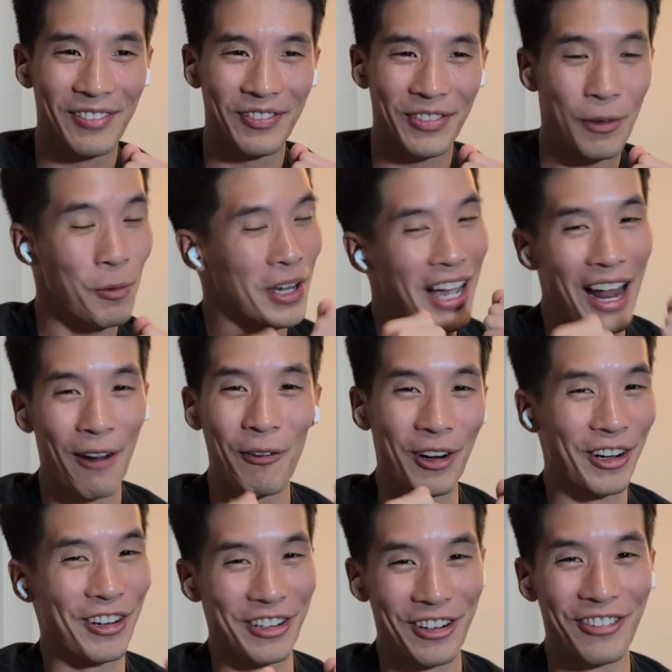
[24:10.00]
we gotta
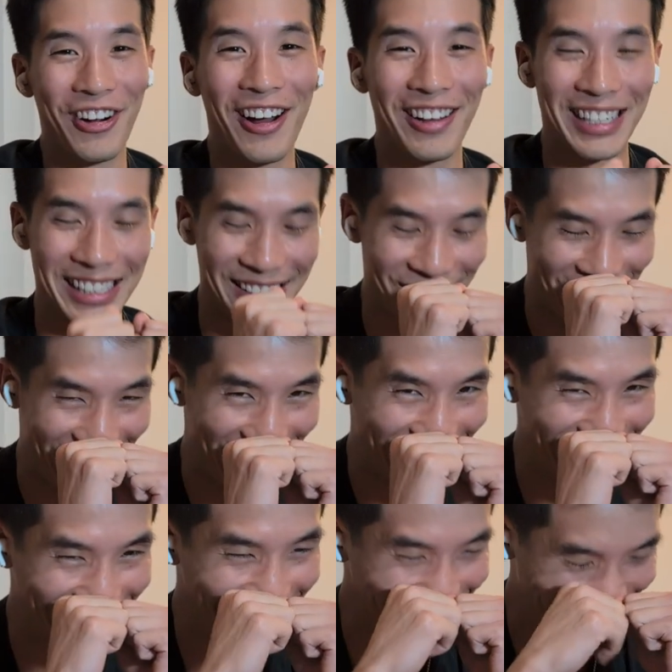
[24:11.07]
work on your voice, man.